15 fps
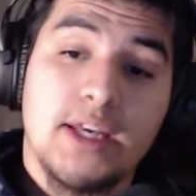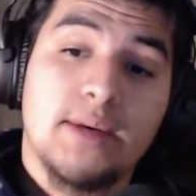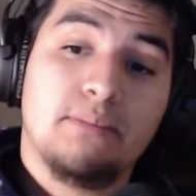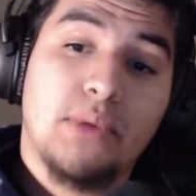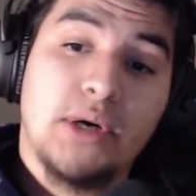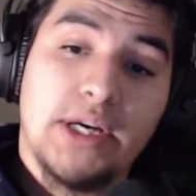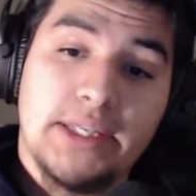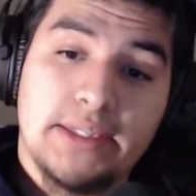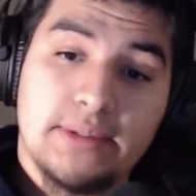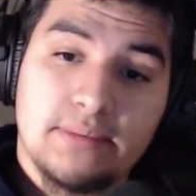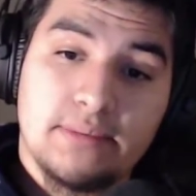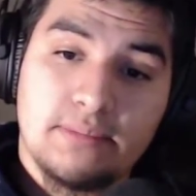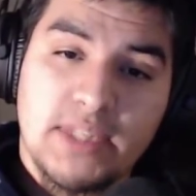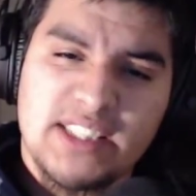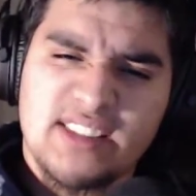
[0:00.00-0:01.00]
but
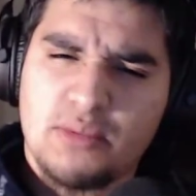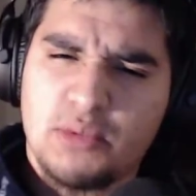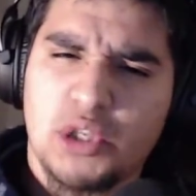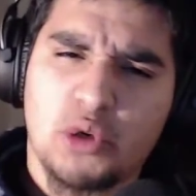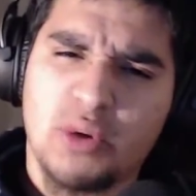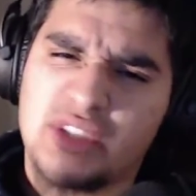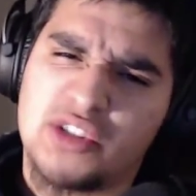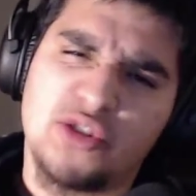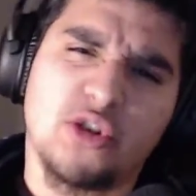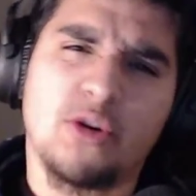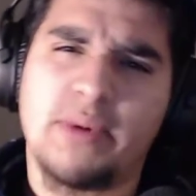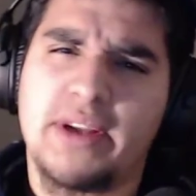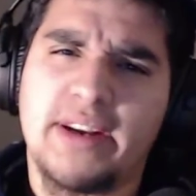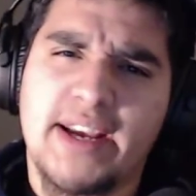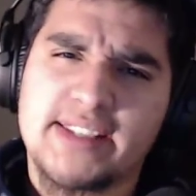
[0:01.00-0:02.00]
that's not really a question you go
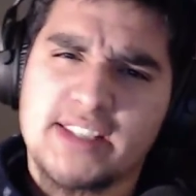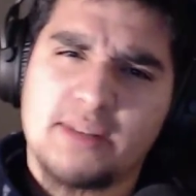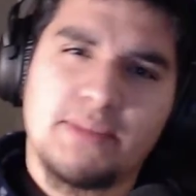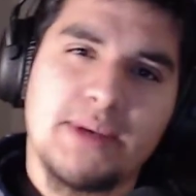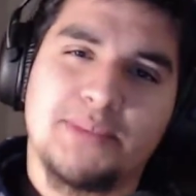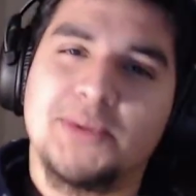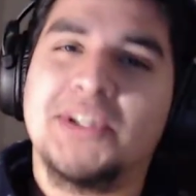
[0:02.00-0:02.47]
about asking people.